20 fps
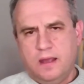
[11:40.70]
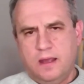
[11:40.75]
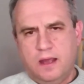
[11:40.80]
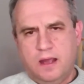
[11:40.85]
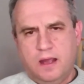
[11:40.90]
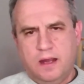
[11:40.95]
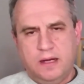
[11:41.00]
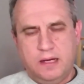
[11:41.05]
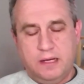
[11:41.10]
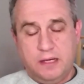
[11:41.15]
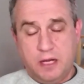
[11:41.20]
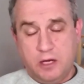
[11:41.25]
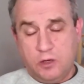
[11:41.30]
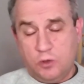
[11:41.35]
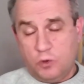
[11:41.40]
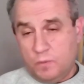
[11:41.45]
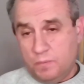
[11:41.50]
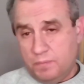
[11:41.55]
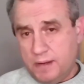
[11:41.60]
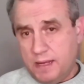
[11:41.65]
He then
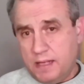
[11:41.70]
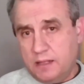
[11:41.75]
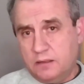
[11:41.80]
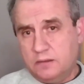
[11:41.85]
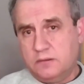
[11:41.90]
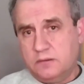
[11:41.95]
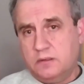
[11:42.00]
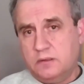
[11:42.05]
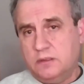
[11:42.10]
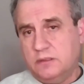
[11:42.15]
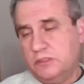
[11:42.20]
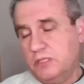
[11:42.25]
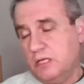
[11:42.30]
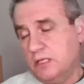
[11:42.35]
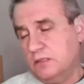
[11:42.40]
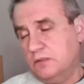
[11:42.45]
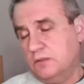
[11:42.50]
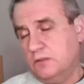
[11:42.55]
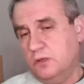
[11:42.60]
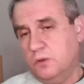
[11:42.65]
compiled a
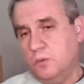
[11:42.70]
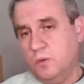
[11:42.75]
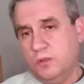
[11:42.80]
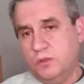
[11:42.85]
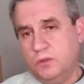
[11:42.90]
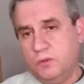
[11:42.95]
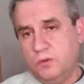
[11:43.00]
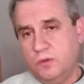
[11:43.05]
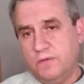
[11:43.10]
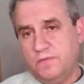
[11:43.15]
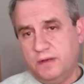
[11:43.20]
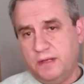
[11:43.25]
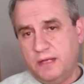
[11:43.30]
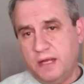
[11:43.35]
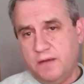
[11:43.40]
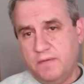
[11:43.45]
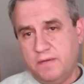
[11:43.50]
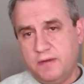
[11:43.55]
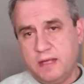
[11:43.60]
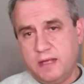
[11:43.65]
section 212
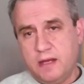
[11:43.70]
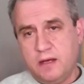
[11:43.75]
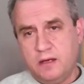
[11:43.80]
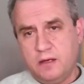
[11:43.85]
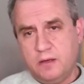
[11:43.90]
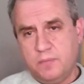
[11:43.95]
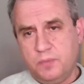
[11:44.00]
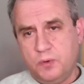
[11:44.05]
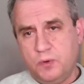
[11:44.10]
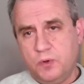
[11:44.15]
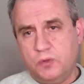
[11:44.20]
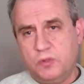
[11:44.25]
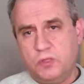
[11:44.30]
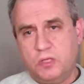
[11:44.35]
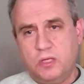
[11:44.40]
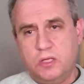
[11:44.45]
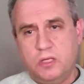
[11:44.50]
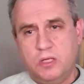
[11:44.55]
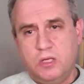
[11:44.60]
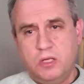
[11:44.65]
affidavit and a report,
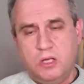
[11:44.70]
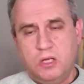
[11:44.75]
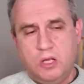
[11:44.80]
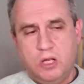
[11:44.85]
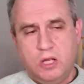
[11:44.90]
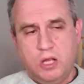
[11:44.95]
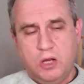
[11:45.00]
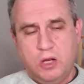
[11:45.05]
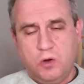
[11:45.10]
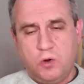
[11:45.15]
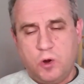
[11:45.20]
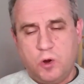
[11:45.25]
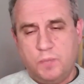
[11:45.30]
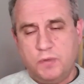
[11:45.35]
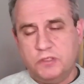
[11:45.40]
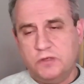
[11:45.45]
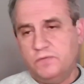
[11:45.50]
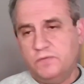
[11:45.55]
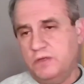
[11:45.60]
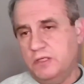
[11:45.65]
and
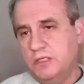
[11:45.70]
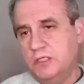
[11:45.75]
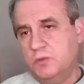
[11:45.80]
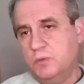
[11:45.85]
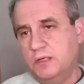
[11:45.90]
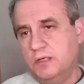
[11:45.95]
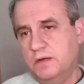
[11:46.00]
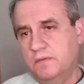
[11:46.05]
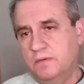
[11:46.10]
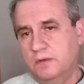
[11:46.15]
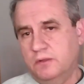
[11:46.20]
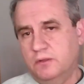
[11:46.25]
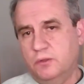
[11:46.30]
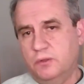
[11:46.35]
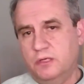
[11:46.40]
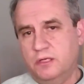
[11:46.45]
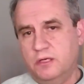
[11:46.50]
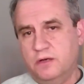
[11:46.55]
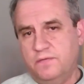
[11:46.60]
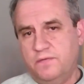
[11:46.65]
copies of these were given to
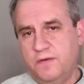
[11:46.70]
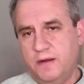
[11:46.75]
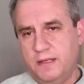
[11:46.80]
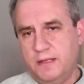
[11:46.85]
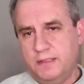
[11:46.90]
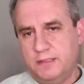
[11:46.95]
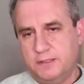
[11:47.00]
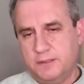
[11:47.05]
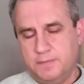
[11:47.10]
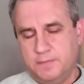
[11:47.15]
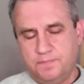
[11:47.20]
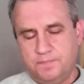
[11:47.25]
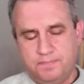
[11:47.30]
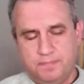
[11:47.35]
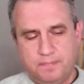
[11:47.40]
the defense.